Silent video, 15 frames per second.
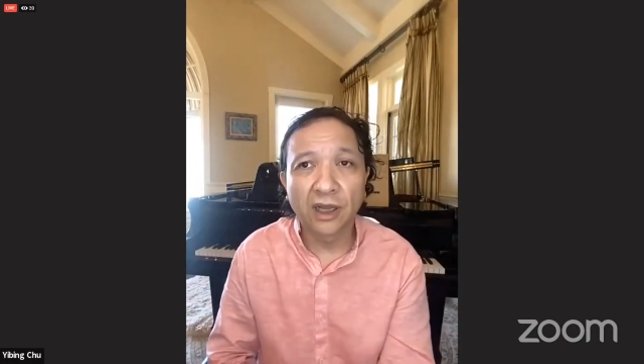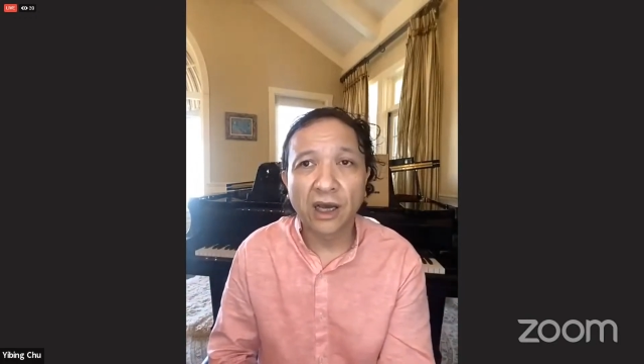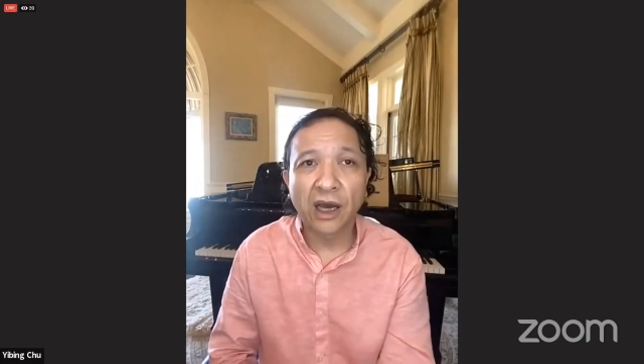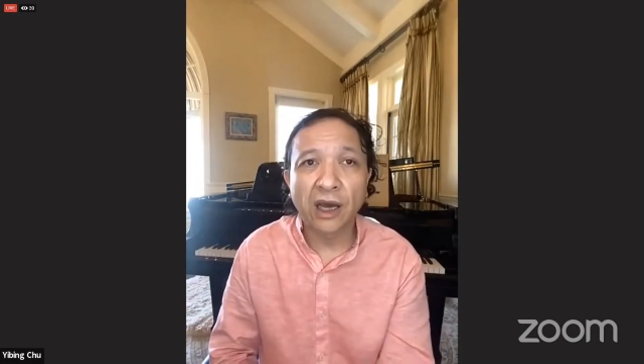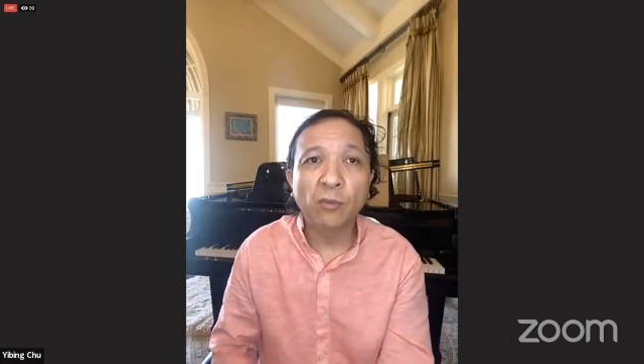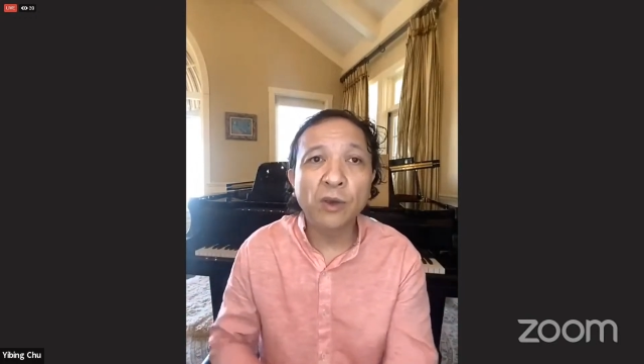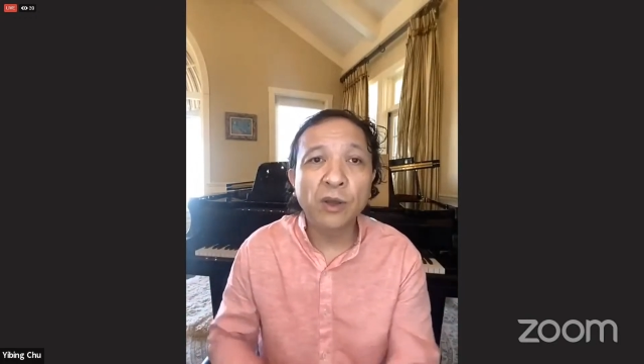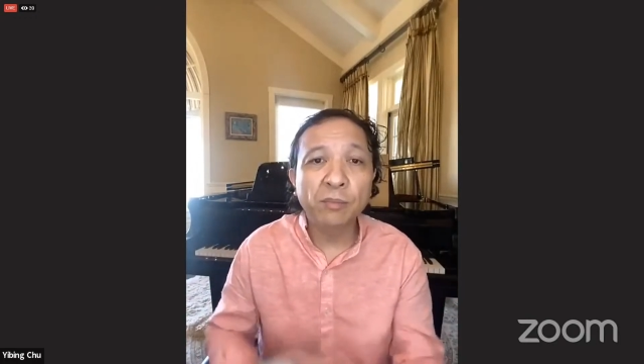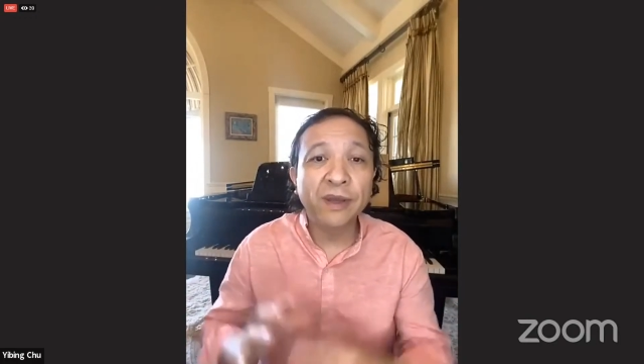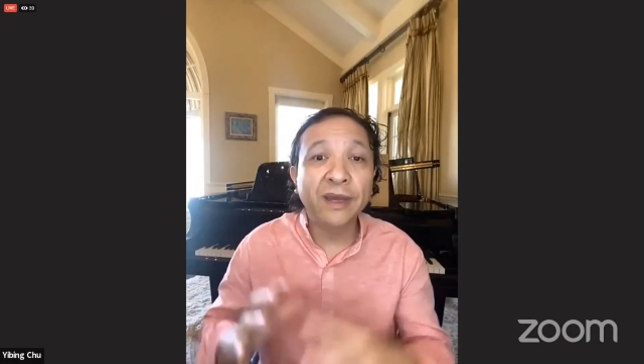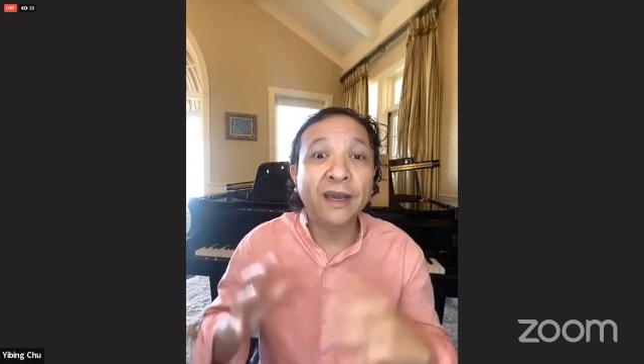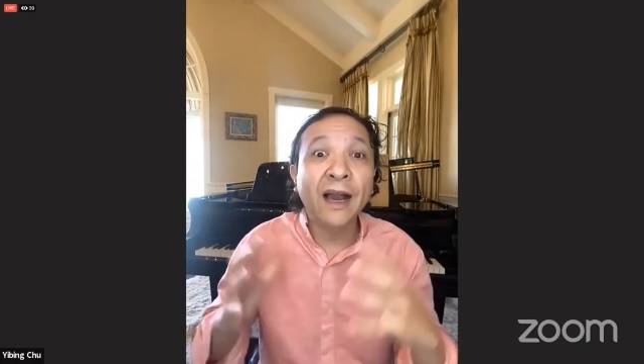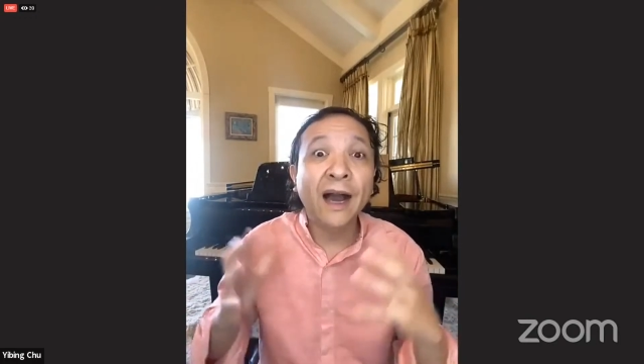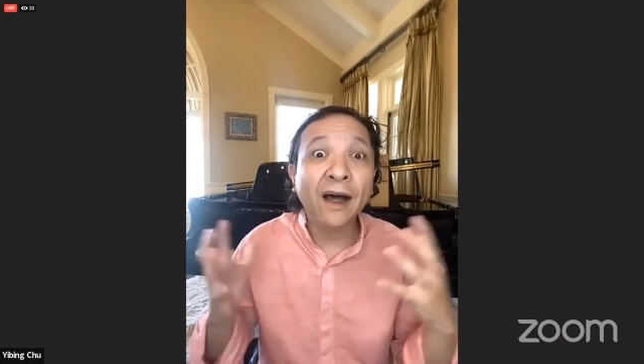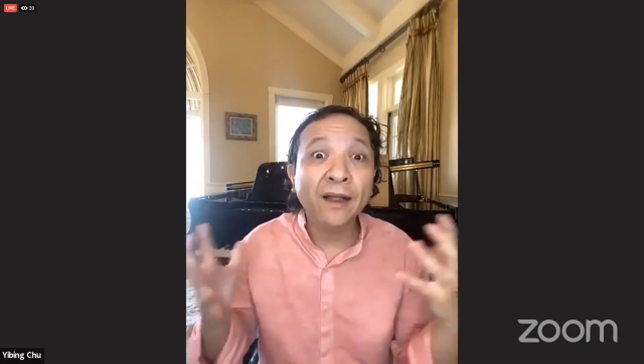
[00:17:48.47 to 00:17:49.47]
and we
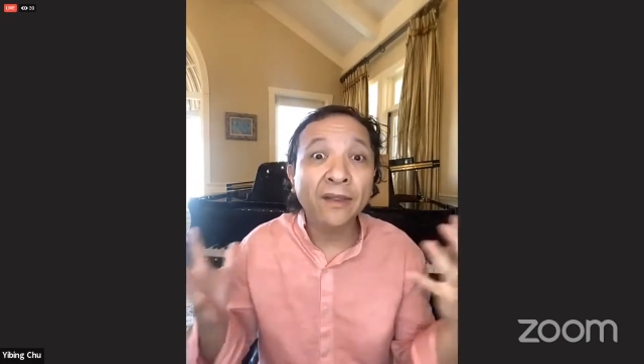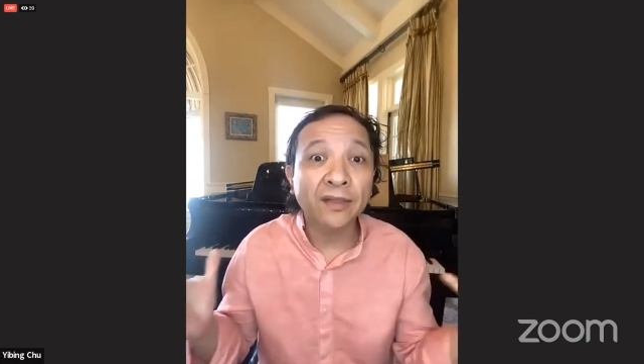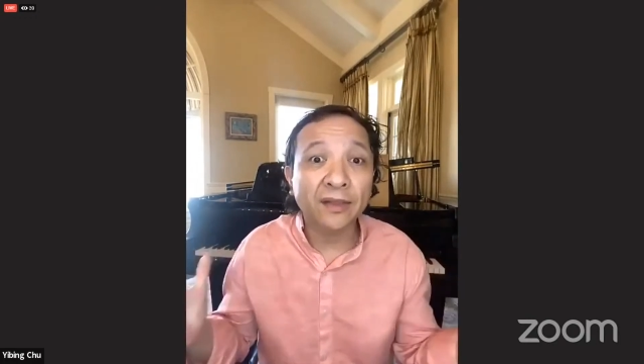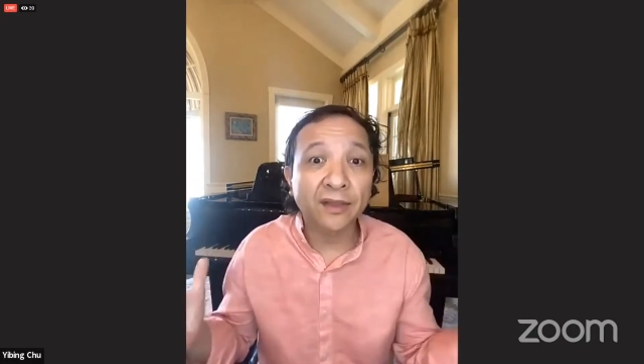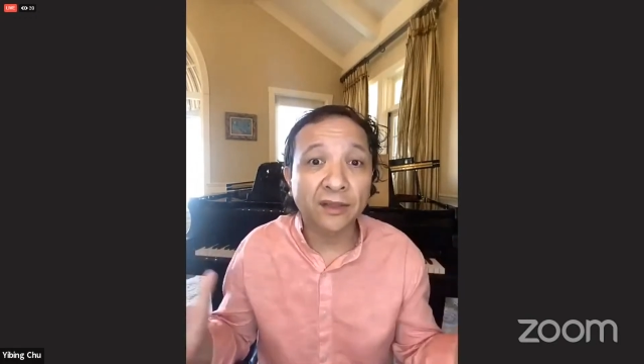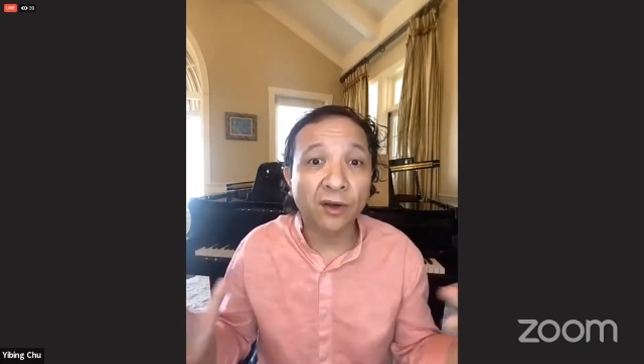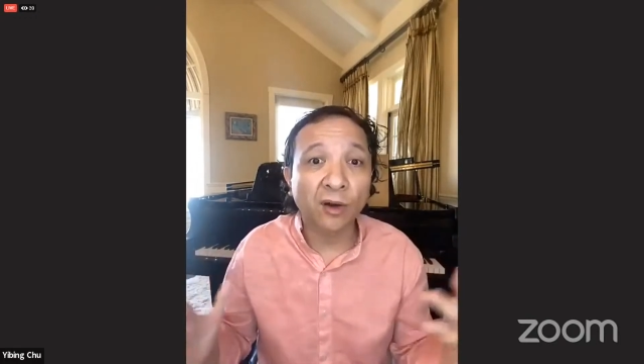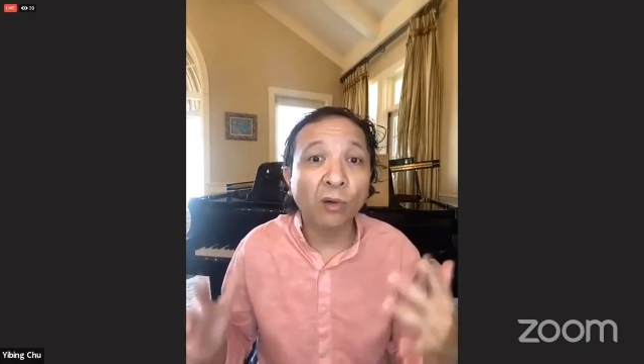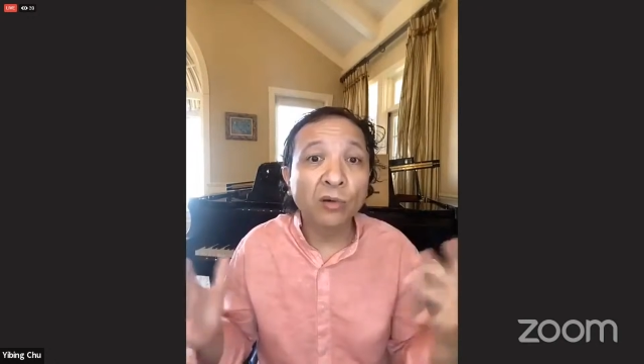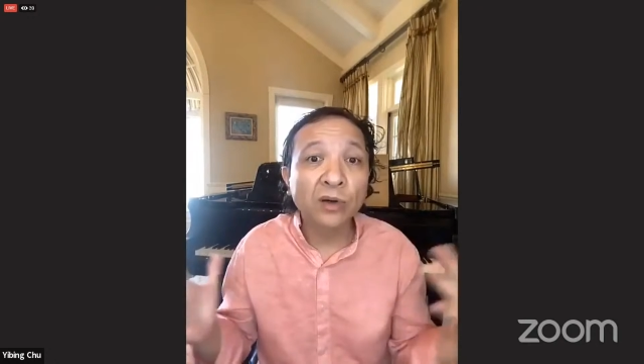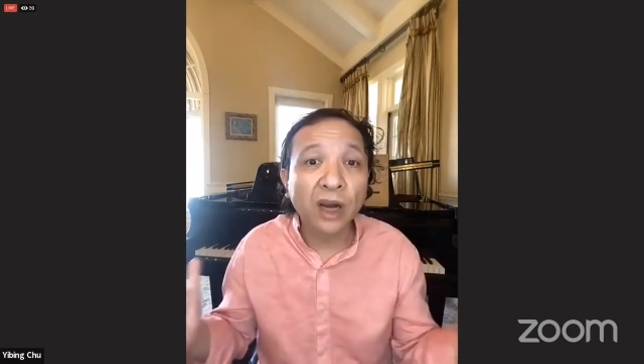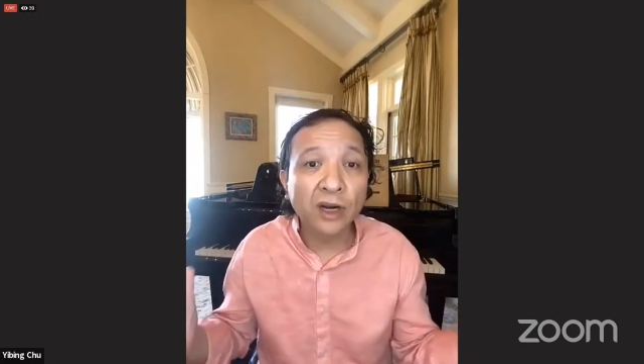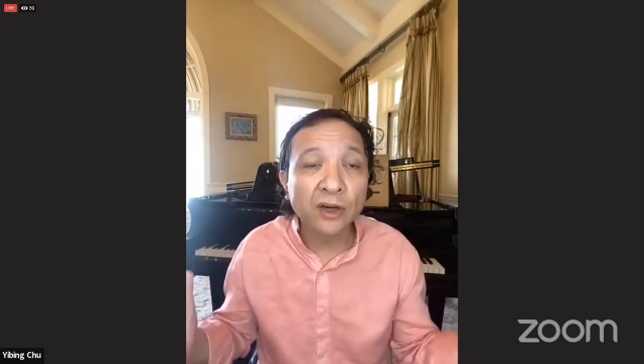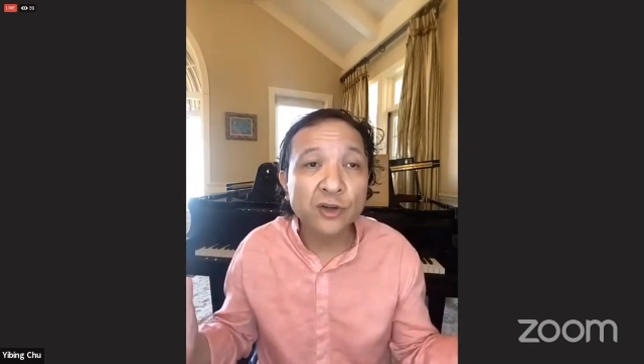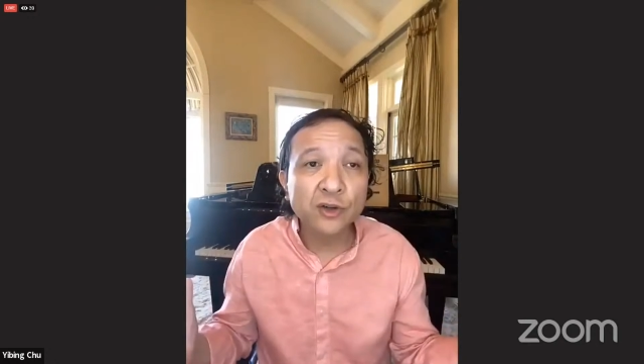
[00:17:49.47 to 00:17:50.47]
began, the whole
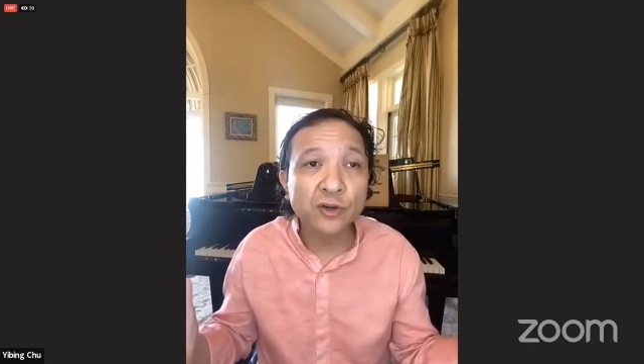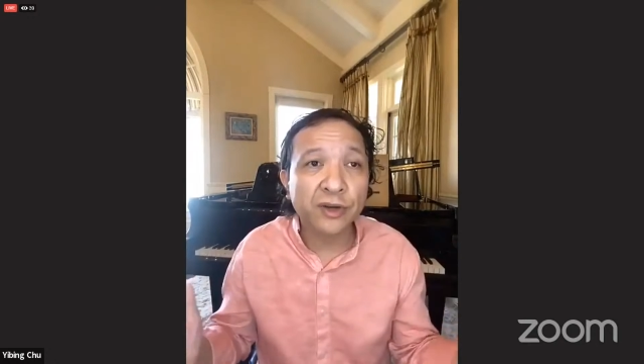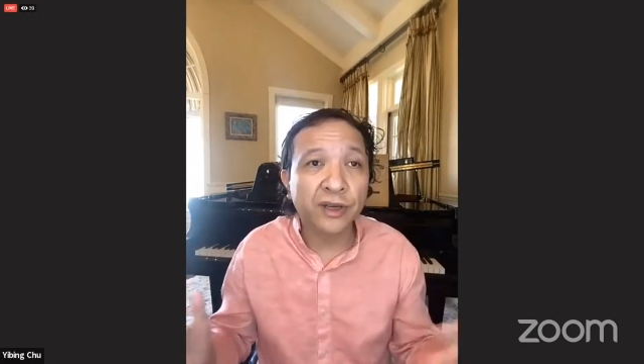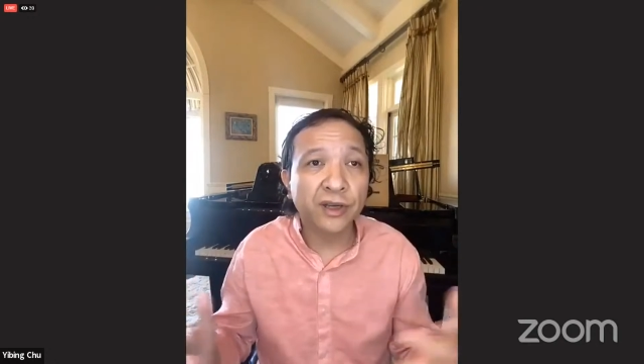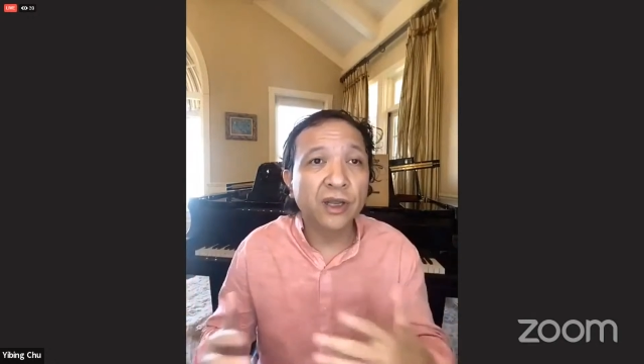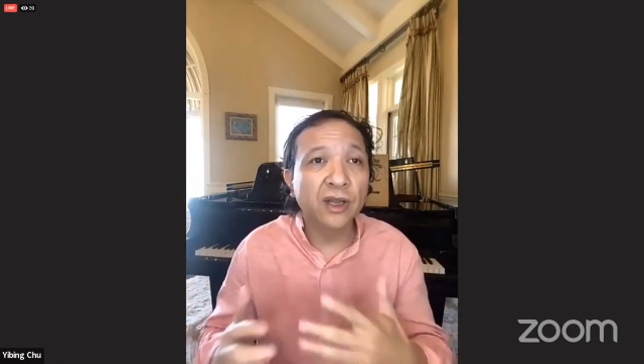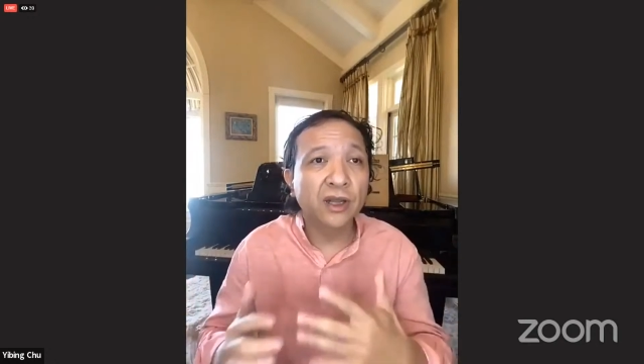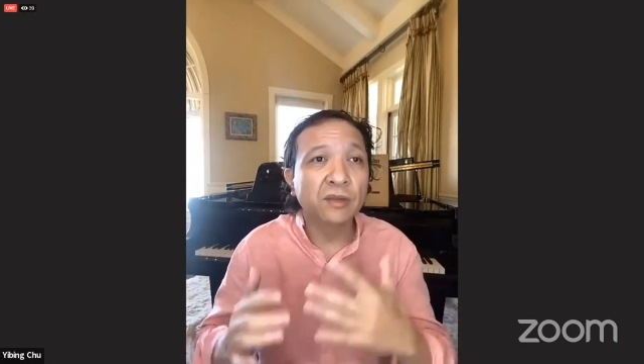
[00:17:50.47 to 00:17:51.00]
country,